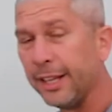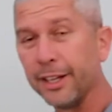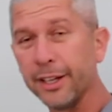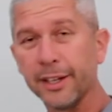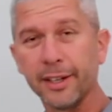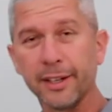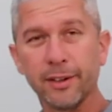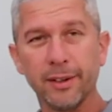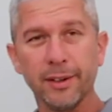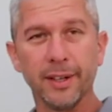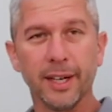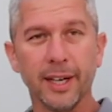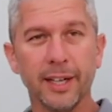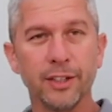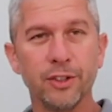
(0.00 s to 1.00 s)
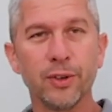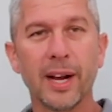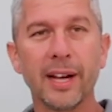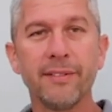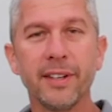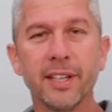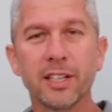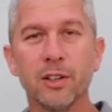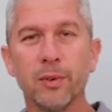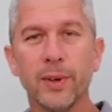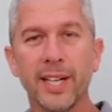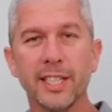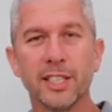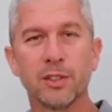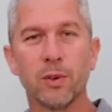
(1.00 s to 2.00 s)
The dry vehicle
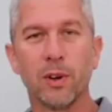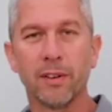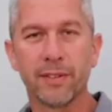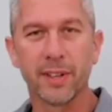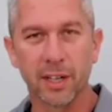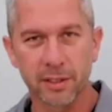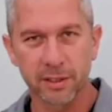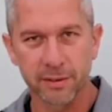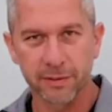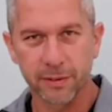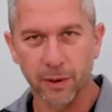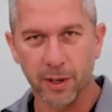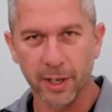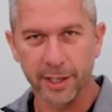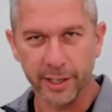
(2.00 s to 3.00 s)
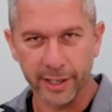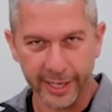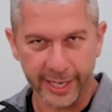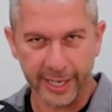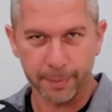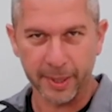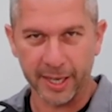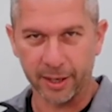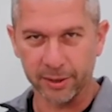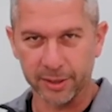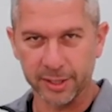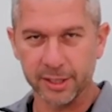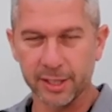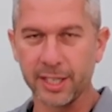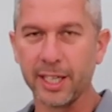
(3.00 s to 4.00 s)
weight is 12,480 pounds.